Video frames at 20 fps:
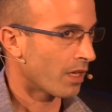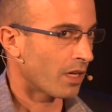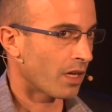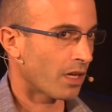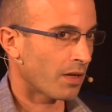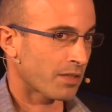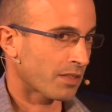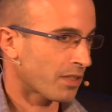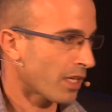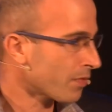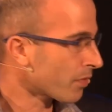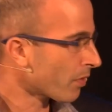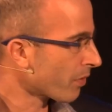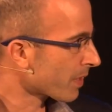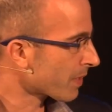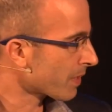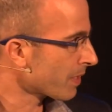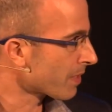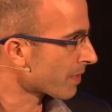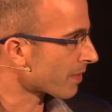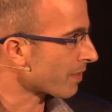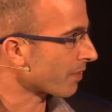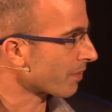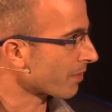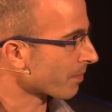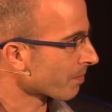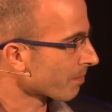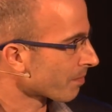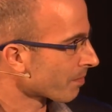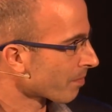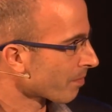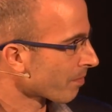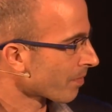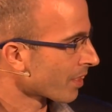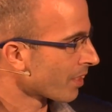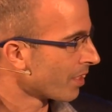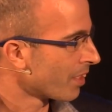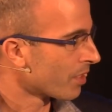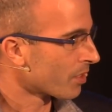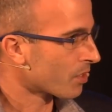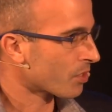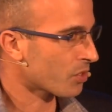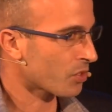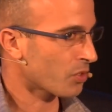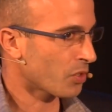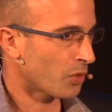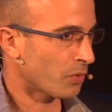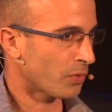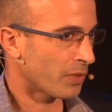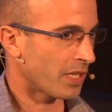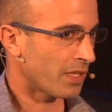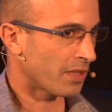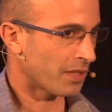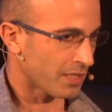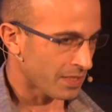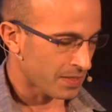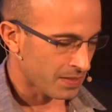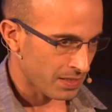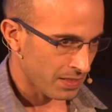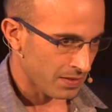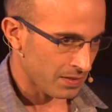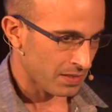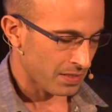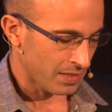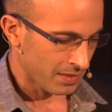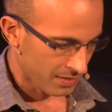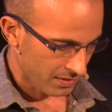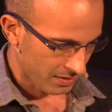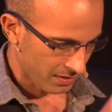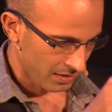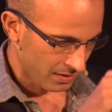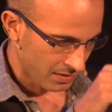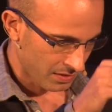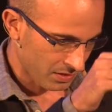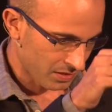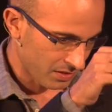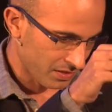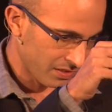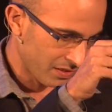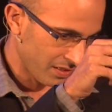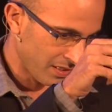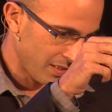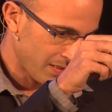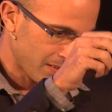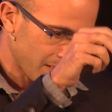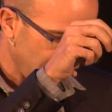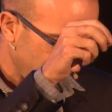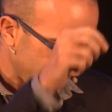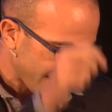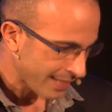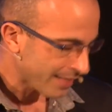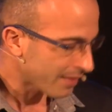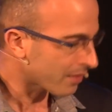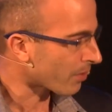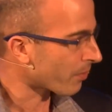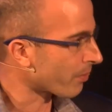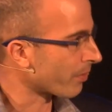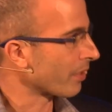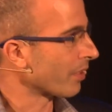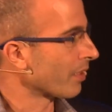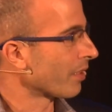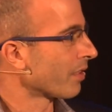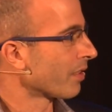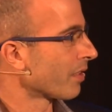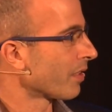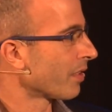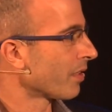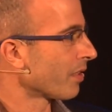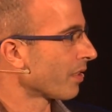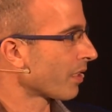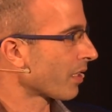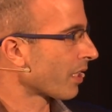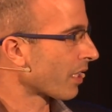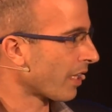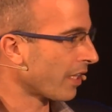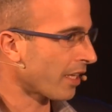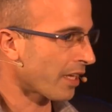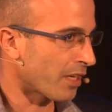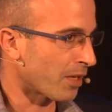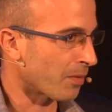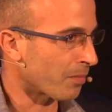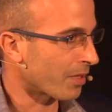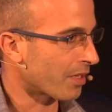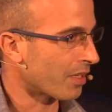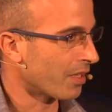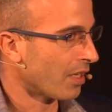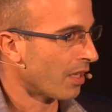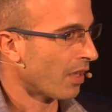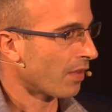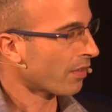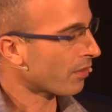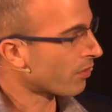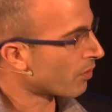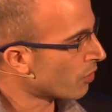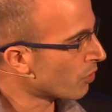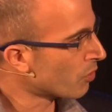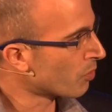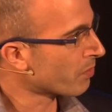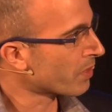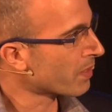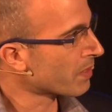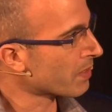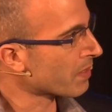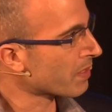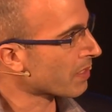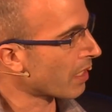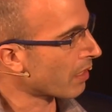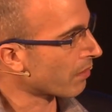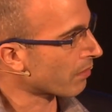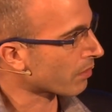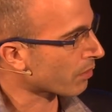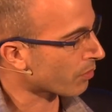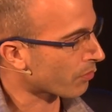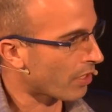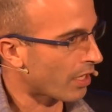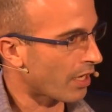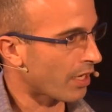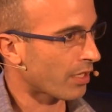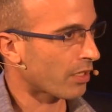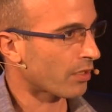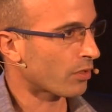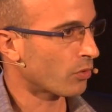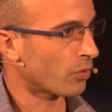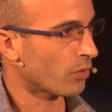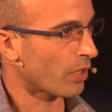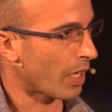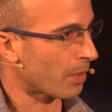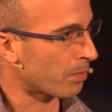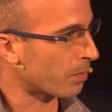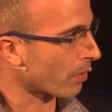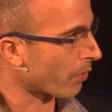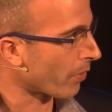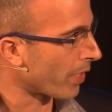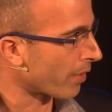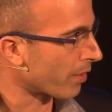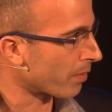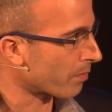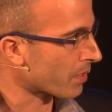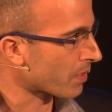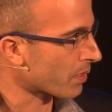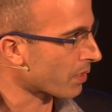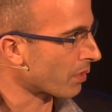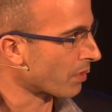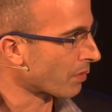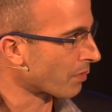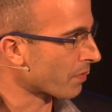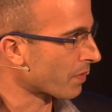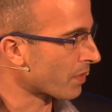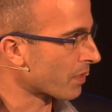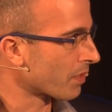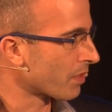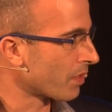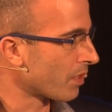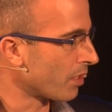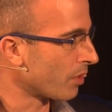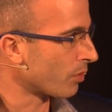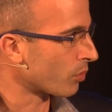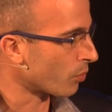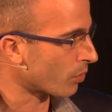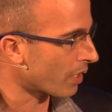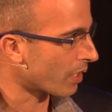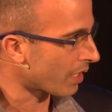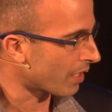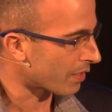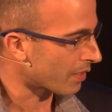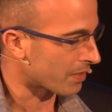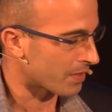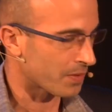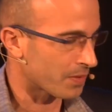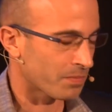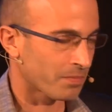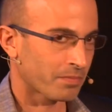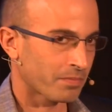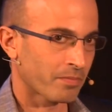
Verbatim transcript: uh, that ever existed. So in this sense, it's, it's, it's a literal claim that humans are trying to upgrade themselves into gods.